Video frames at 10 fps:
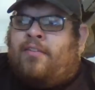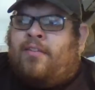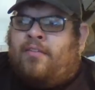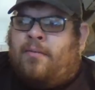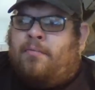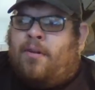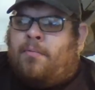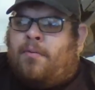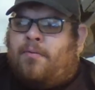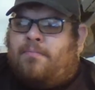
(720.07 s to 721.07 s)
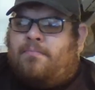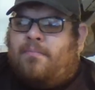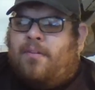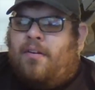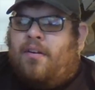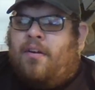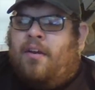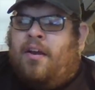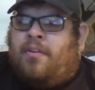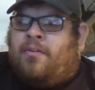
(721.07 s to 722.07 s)
exempt number,
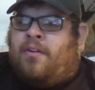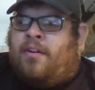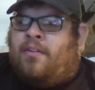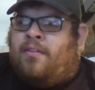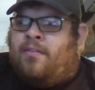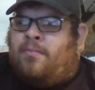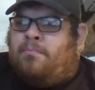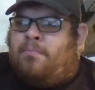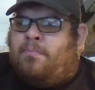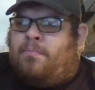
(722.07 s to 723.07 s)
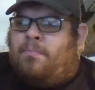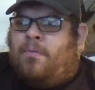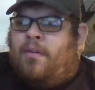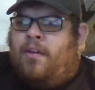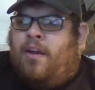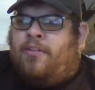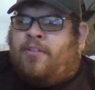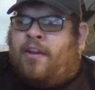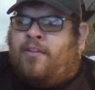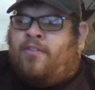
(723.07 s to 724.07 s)
and you can get the
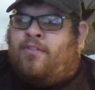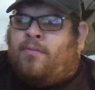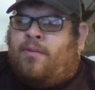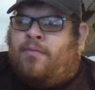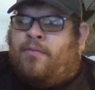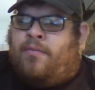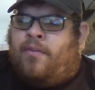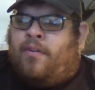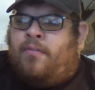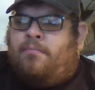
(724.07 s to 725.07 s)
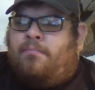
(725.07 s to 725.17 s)
education suite for free.